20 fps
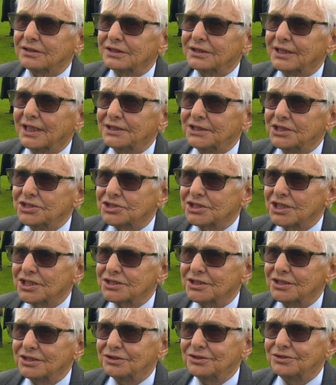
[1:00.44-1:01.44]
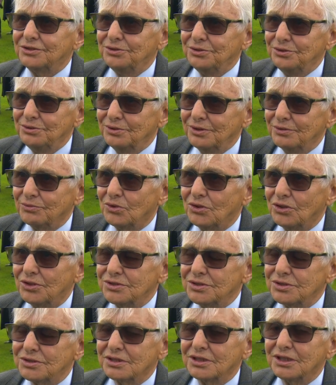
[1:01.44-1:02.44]
1962 it
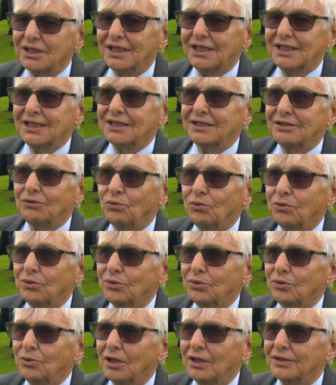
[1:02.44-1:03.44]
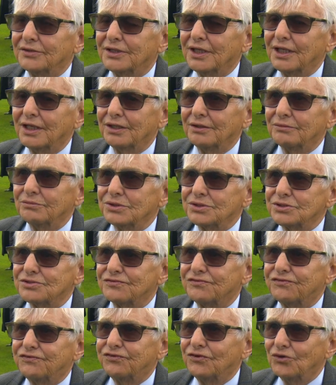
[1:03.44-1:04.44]
was. I think it was
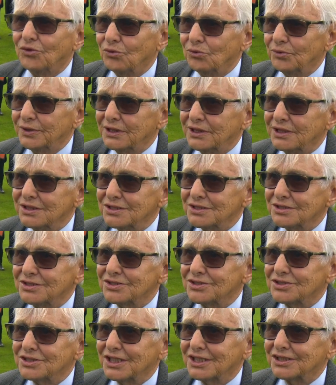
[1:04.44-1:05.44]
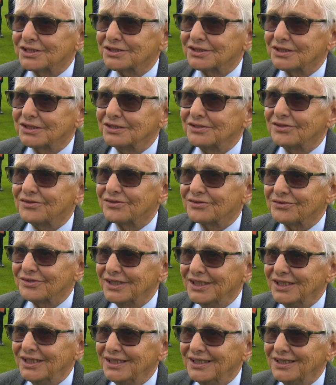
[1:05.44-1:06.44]
4 winners in
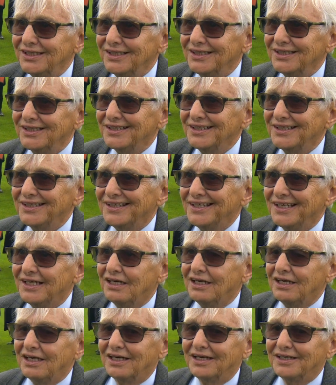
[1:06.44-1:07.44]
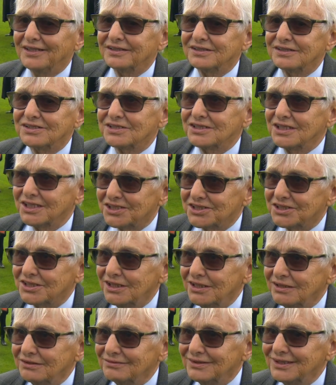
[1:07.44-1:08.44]
63 and
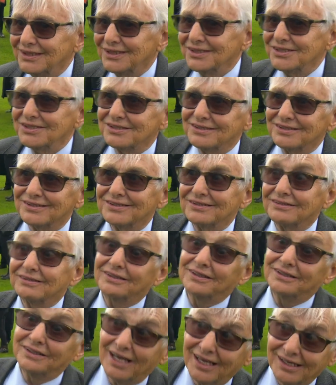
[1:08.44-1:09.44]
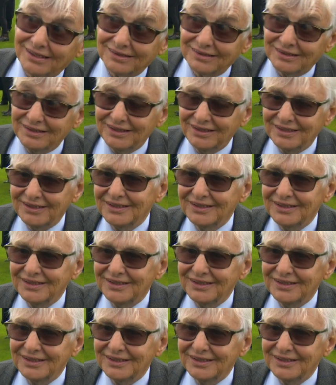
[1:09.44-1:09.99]
16 winners in the next year.